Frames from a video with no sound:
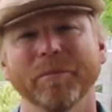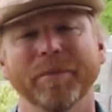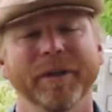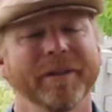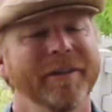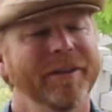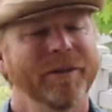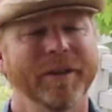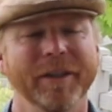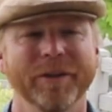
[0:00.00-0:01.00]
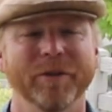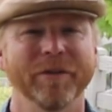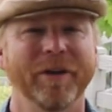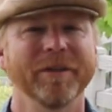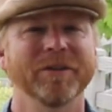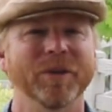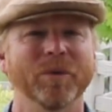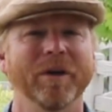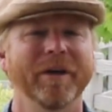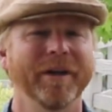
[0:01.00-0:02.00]
But, you know, again, the vlogs are
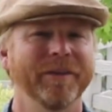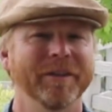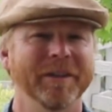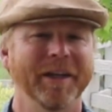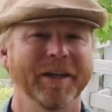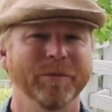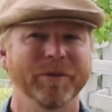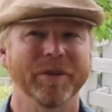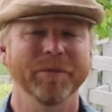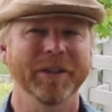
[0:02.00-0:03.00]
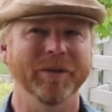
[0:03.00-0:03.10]
raw and they're times for me to